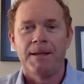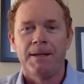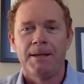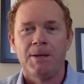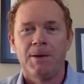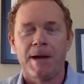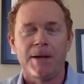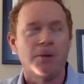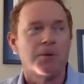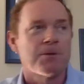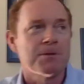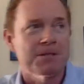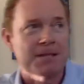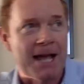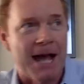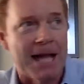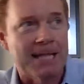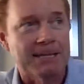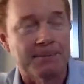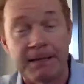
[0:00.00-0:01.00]
I know there's
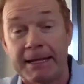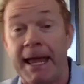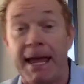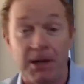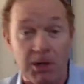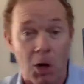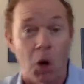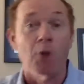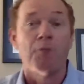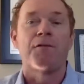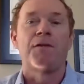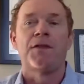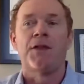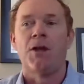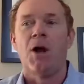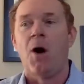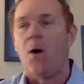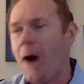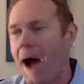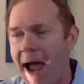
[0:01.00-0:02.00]
concepts like, hey, go for the
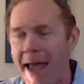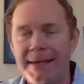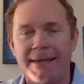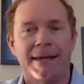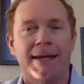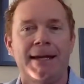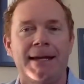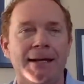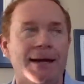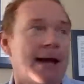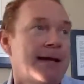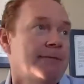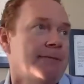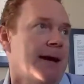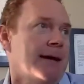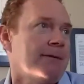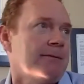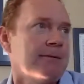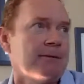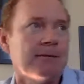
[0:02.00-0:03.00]
no. I get it.
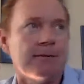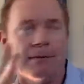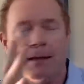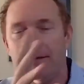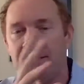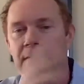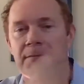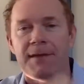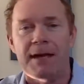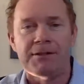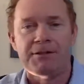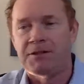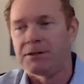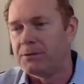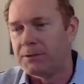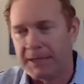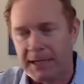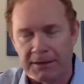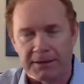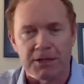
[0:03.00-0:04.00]
I love that too.
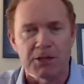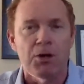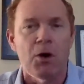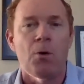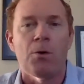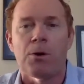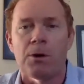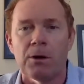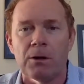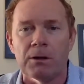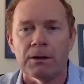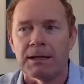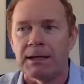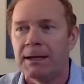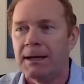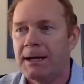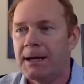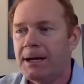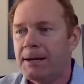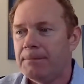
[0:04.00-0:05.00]
Get the no early.
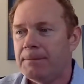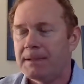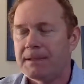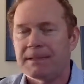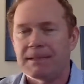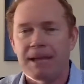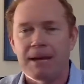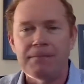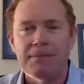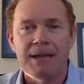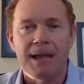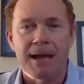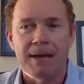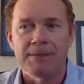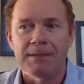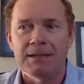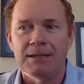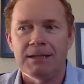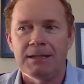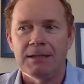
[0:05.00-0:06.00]
But
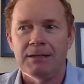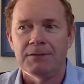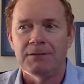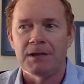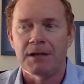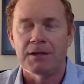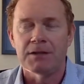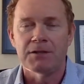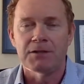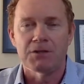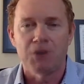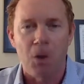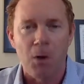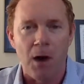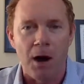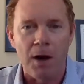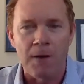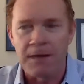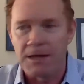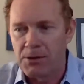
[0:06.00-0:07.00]
sometimes you've done it so
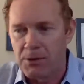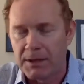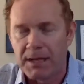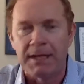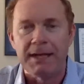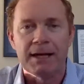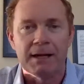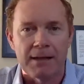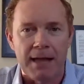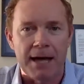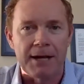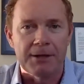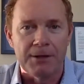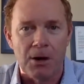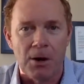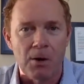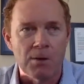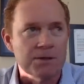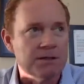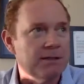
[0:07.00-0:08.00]
hard that you're getting a lot of
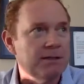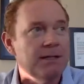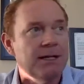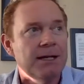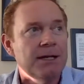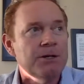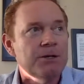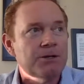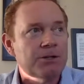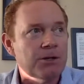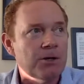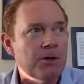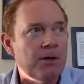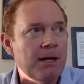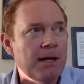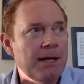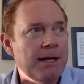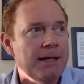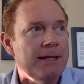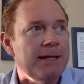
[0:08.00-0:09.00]
no's. And sure,
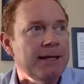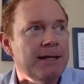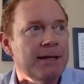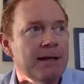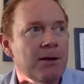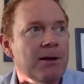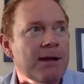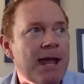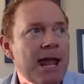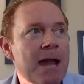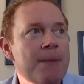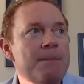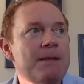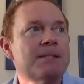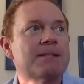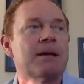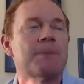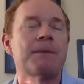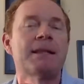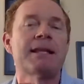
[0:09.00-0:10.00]
there can be
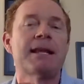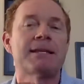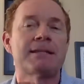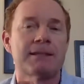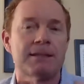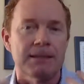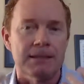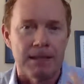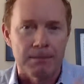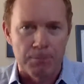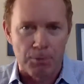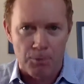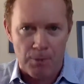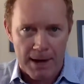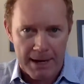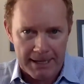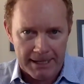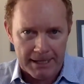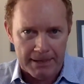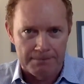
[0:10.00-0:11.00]
something that's
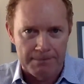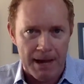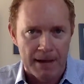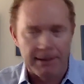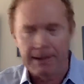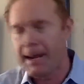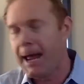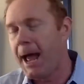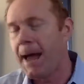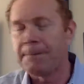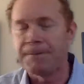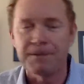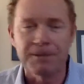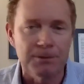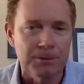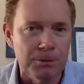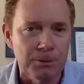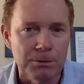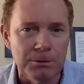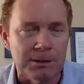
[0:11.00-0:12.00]
liberating about it.
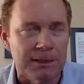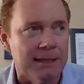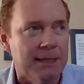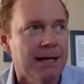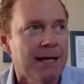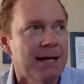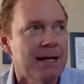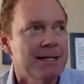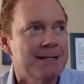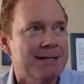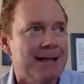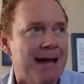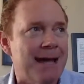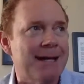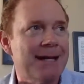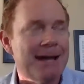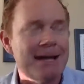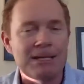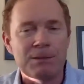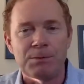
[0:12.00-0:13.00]
Absolutely. It's kind of
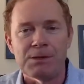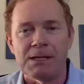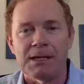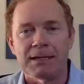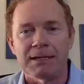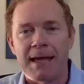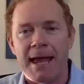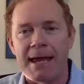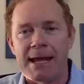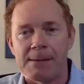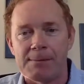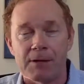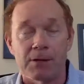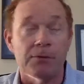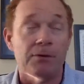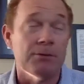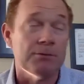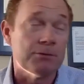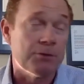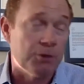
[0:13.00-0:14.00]
nice when you get to hang up and
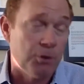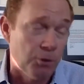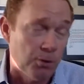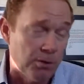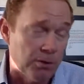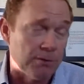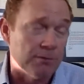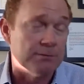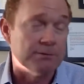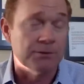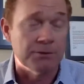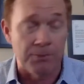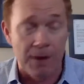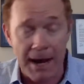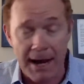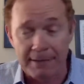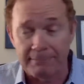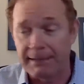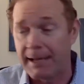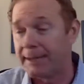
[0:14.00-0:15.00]
go, cool,
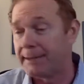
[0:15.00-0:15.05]
great.